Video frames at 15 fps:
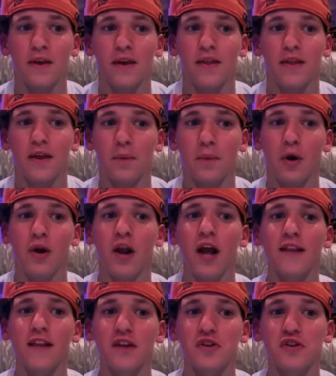The apartheid
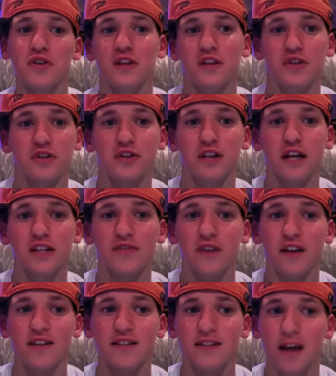legislation
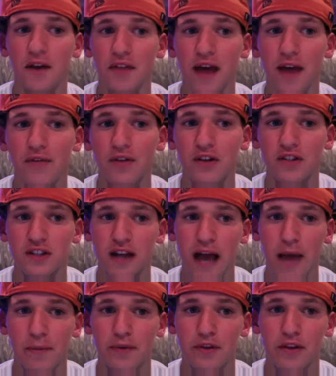classified South Africa's
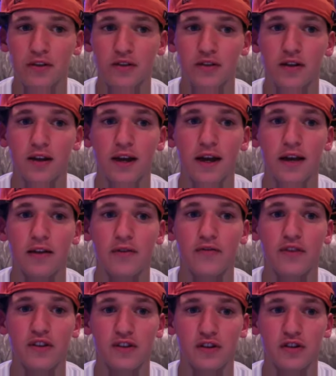inhabitants and
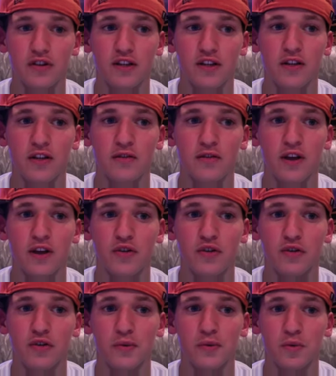visitors into racial
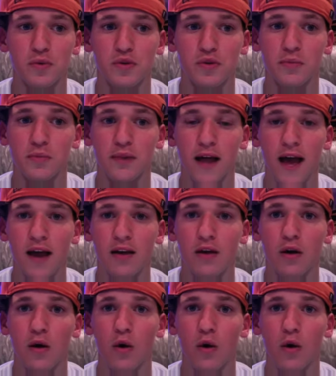groups which are black,